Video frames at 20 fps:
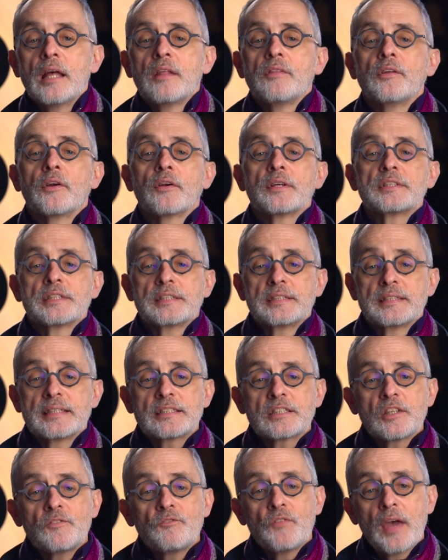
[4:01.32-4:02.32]
there is a
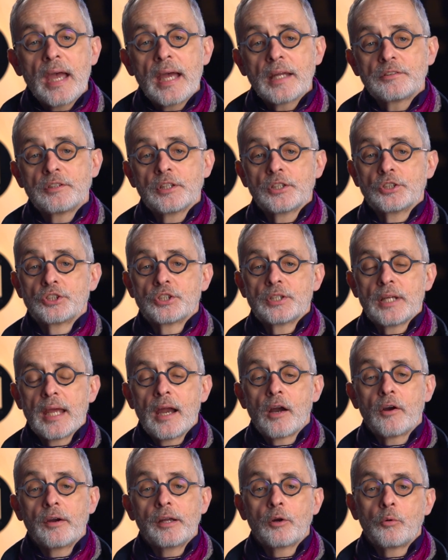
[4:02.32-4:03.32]
disadvantage
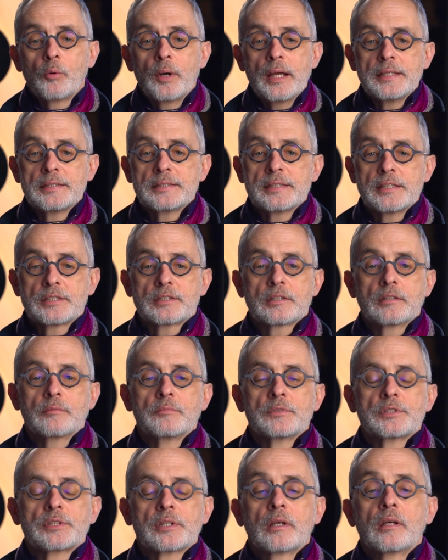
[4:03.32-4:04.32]
to area array
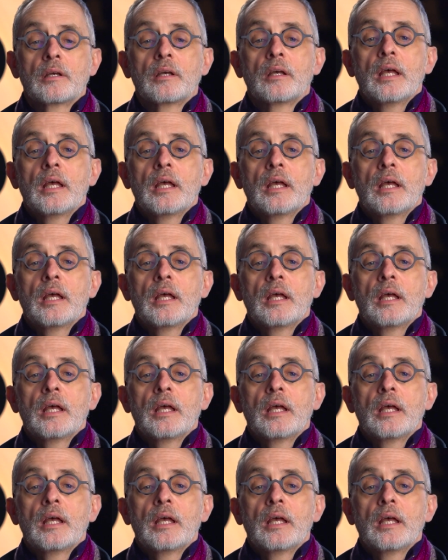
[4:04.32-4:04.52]
systems.